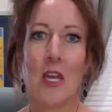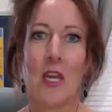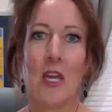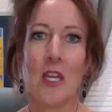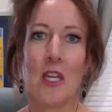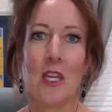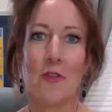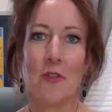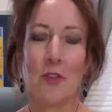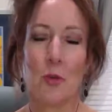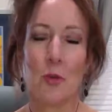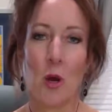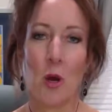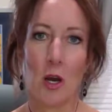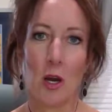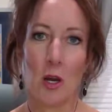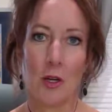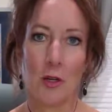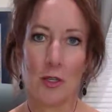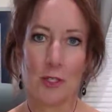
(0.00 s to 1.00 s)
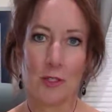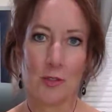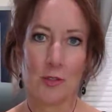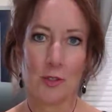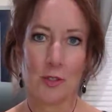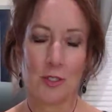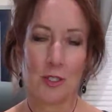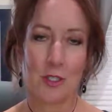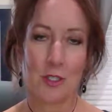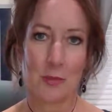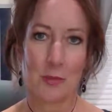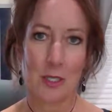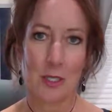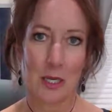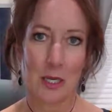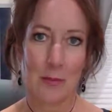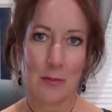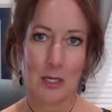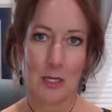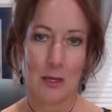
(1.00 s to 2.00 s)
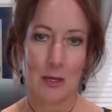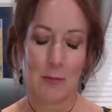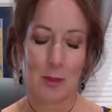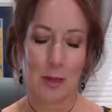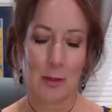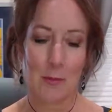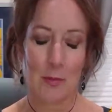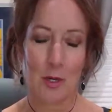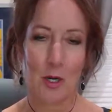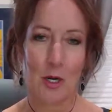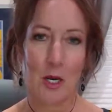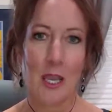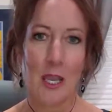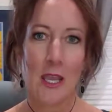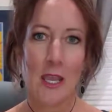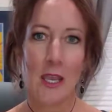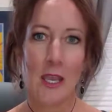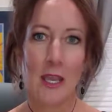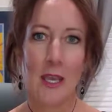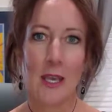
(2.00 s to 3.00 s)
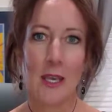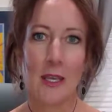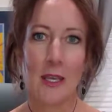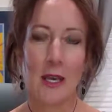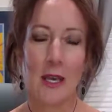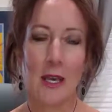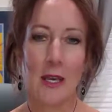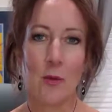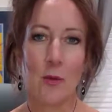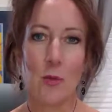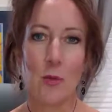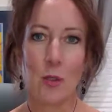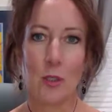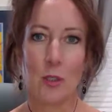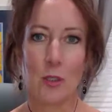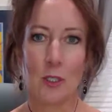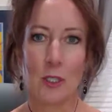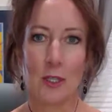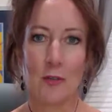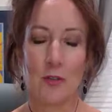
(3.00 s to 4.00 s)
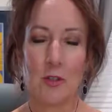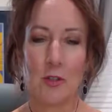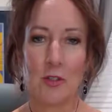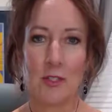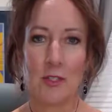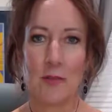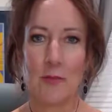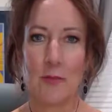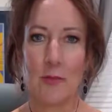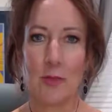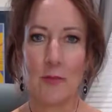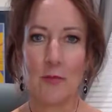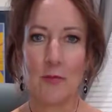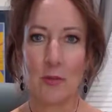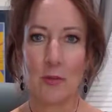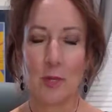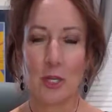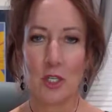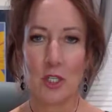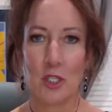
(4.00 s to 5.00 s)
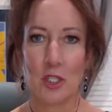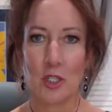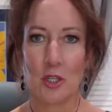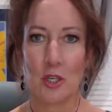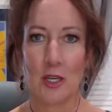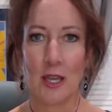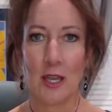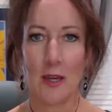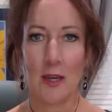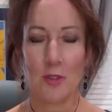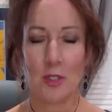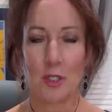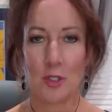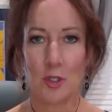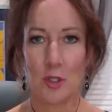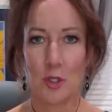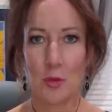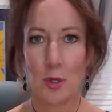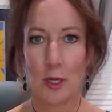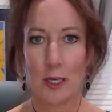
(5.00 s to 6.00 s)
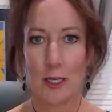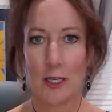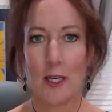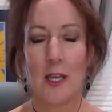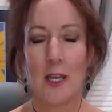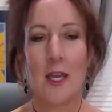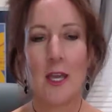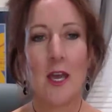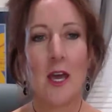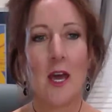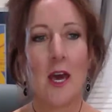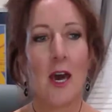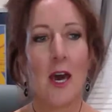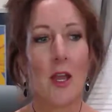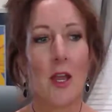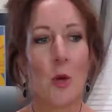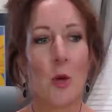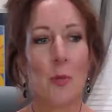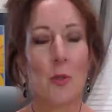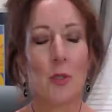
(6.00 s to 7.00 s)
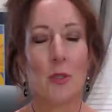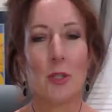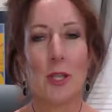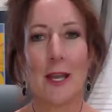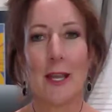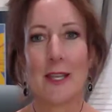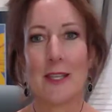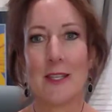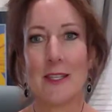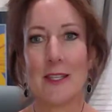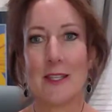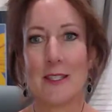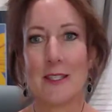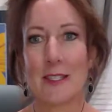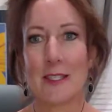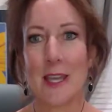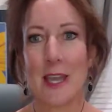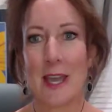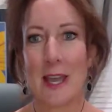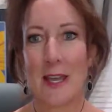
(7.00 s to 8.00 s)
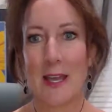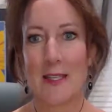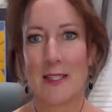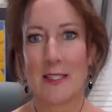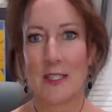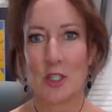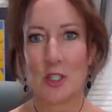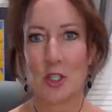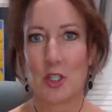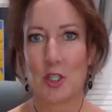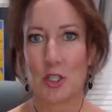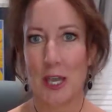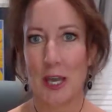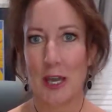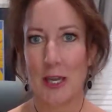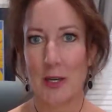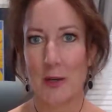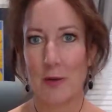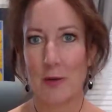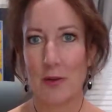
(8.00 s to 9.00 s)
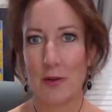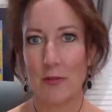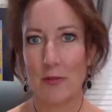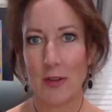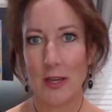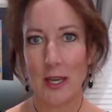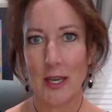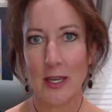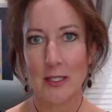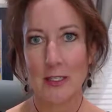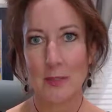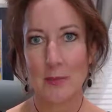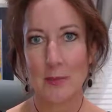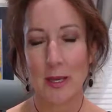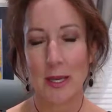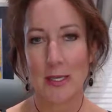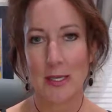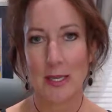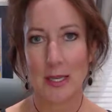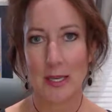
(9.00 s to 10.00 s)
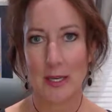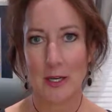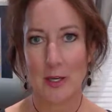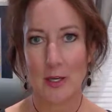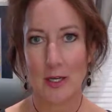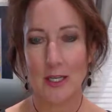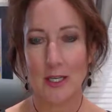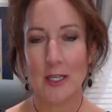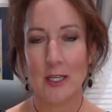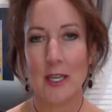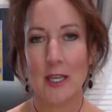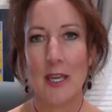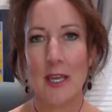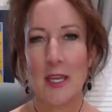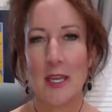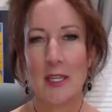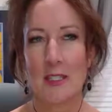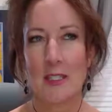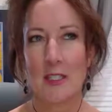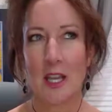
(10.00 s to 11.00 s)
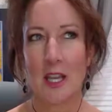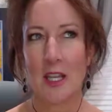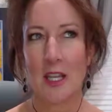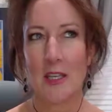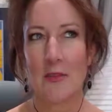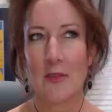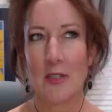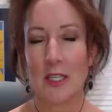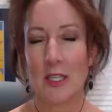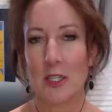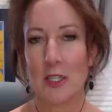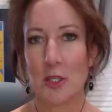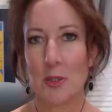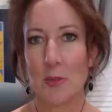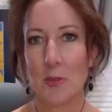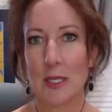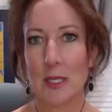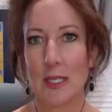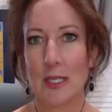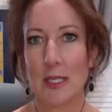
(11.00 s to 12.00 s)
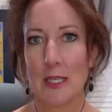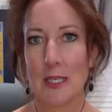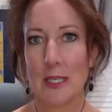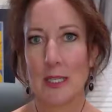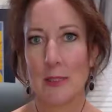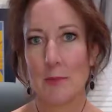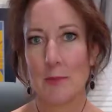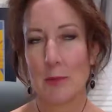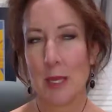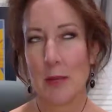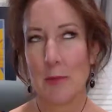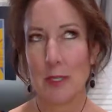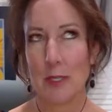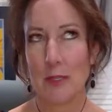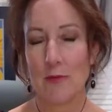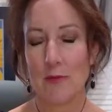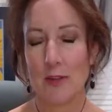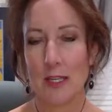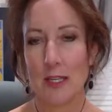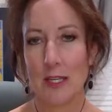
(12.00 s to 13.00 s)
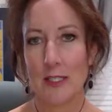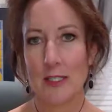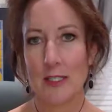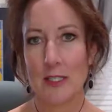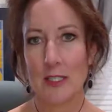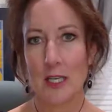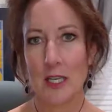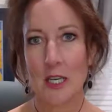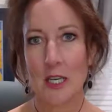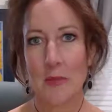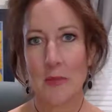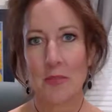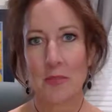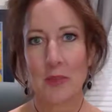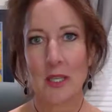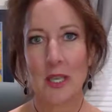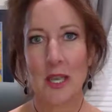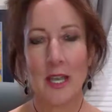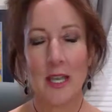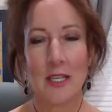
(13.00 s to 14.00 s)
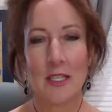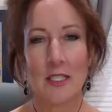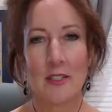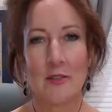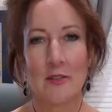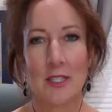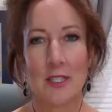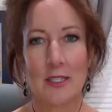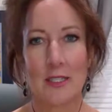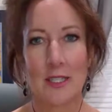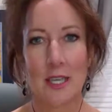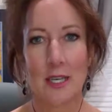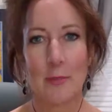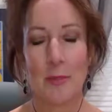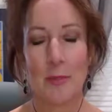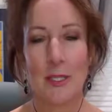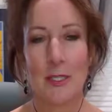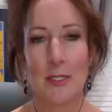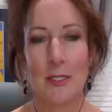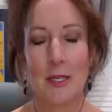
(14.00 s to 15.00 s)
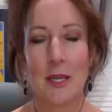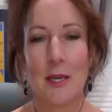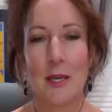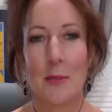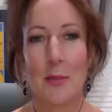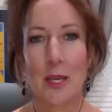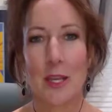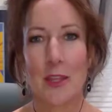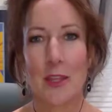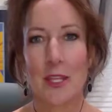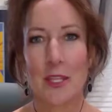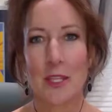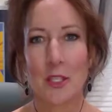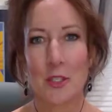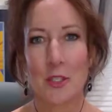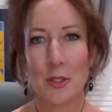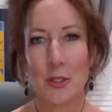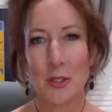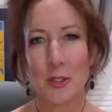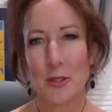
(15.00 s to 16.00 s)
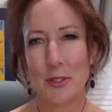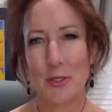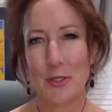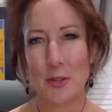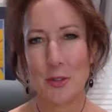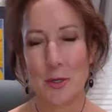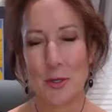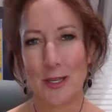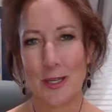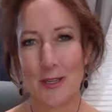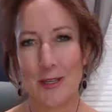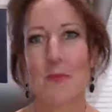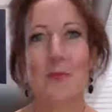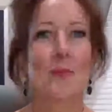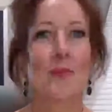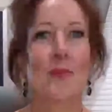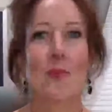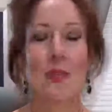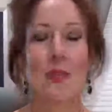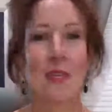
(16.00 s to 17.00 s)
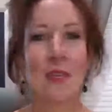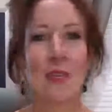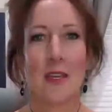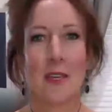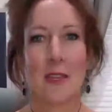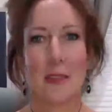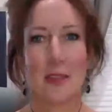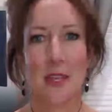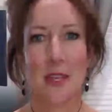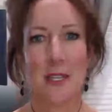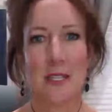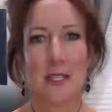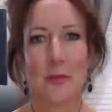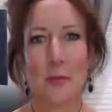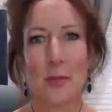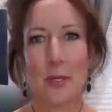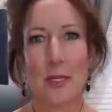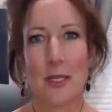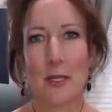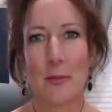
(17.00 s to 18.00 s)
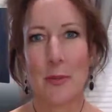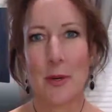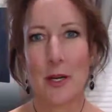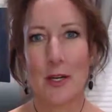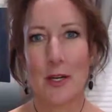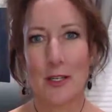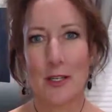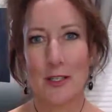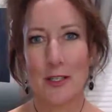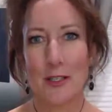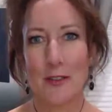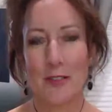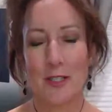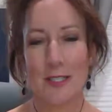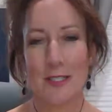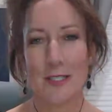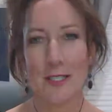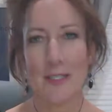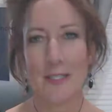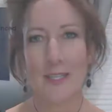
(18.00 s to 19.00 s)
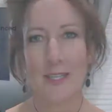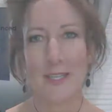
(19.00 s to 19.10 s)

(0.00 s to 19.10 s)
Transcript: if you are interested in becoming a member, and I will give you some information on how to join. I hope you like this cast shadow effect by Karen. It's kind of an intermediate, maybe advanced kind of a segment, but I think you're going to enjoy it. Thanks for being a part of the Sunday